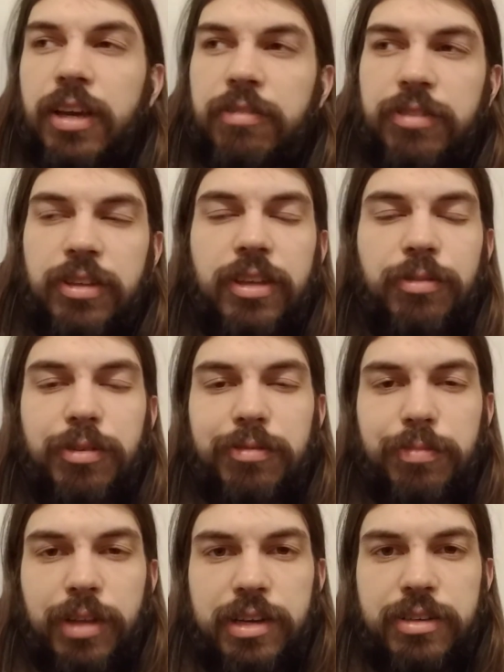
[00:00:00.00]
I feel like we've
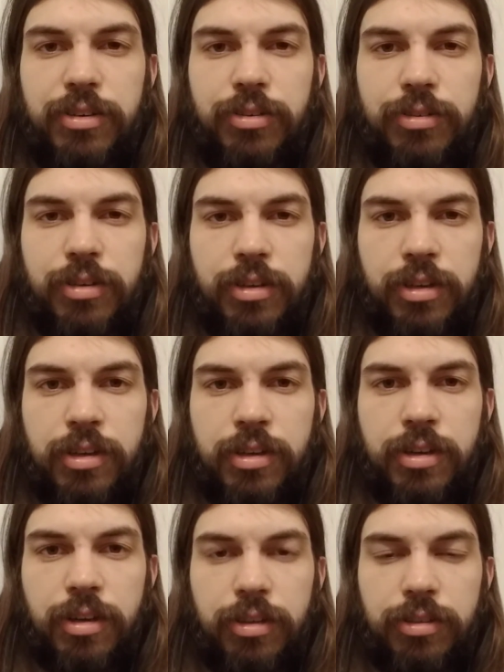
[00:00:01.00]
plateaued
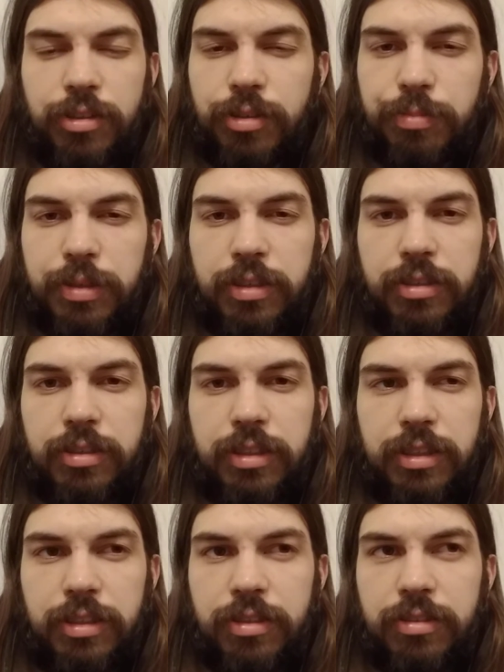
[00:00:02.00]
a little bit
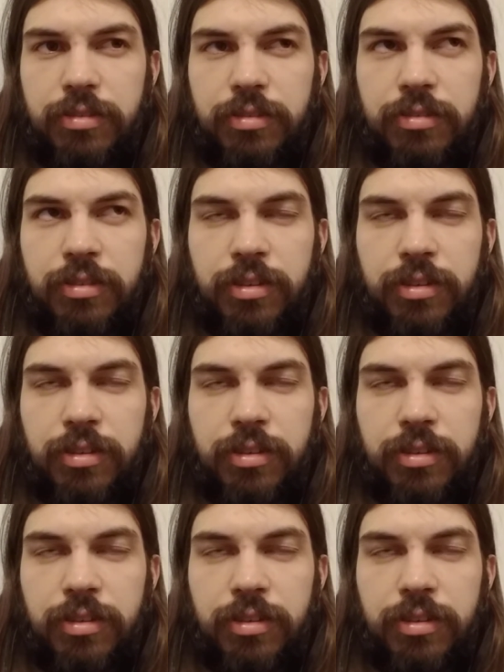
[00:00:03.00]
in